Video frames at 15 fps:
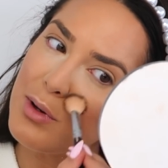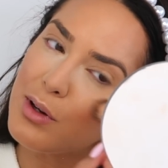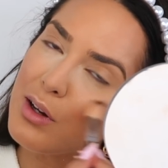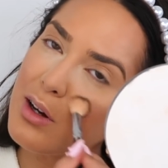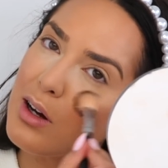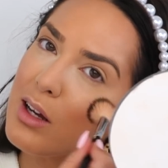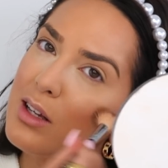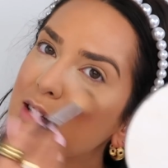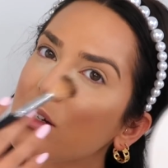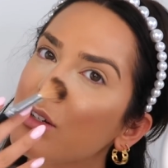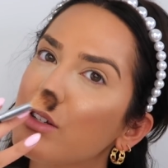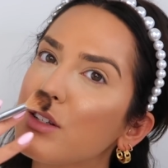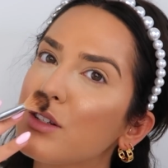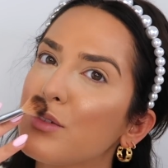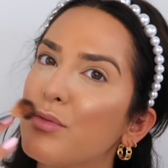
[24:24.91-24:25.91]
But guys, I
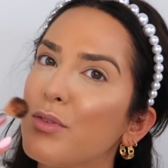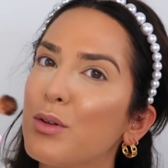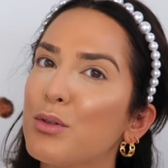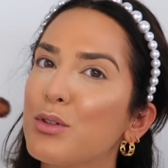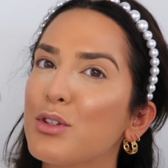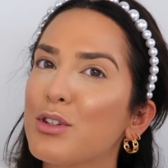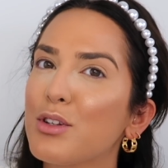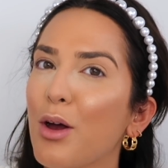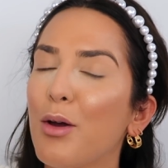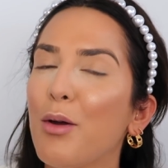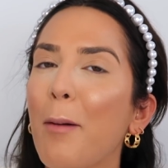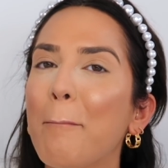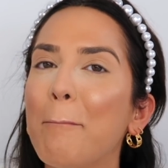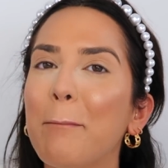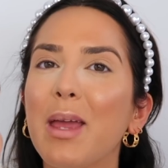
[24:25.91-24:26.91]
just feel
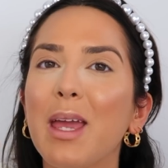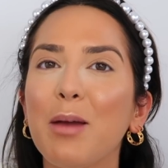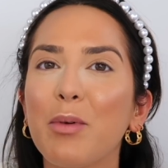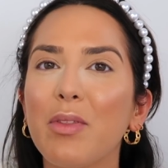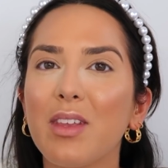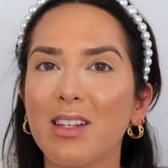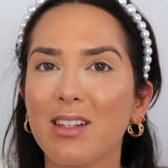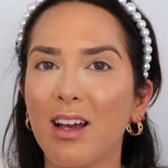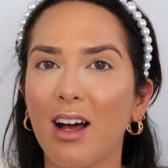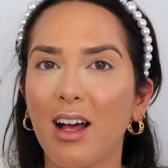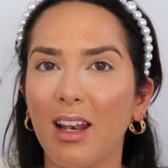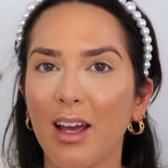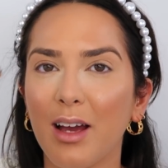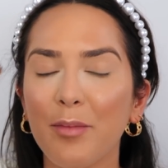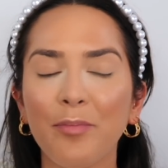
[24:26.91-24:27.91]
so me with this
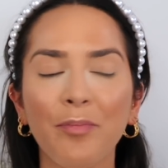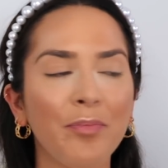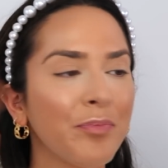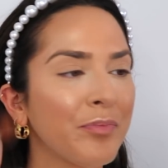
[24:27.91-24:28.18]
colour.